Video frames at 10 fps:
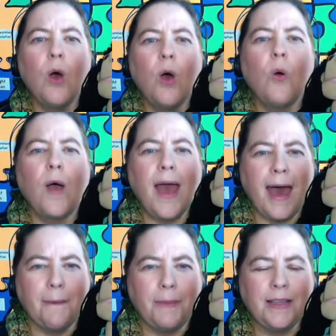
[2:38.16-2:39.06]
what
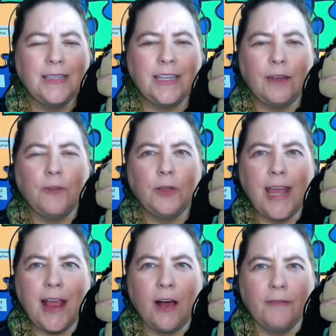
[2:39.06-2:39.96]
happens if you
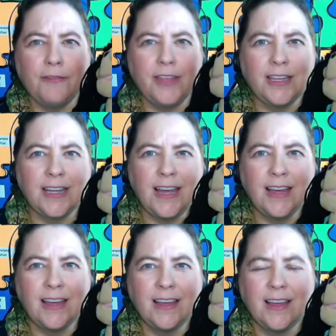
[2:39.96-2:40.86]
take off the d?
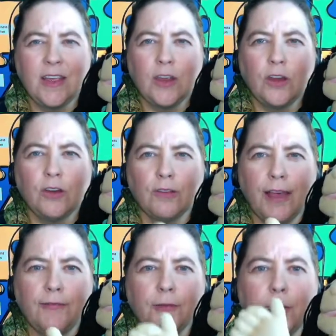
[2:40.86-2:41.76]
You're
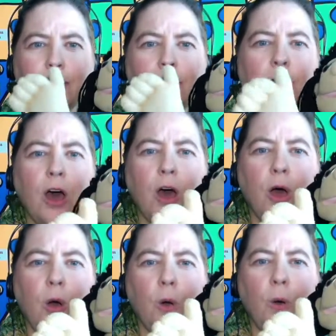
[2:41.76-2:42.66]
left with
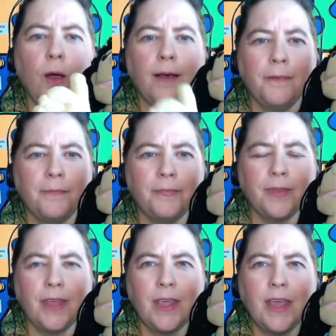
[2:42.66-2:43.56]
o.
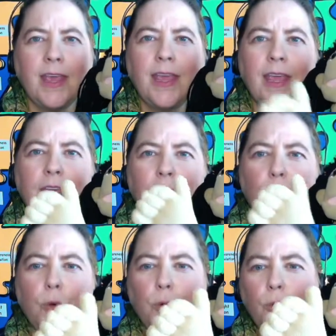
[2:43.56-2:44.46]
In
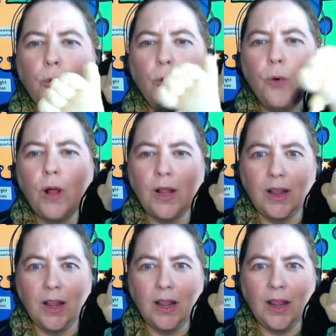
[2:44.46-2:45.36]

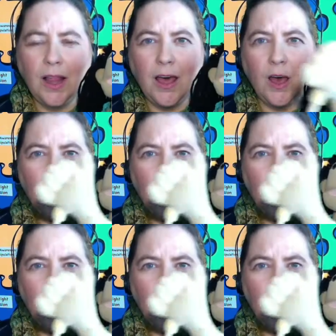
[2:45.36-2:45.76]
ool,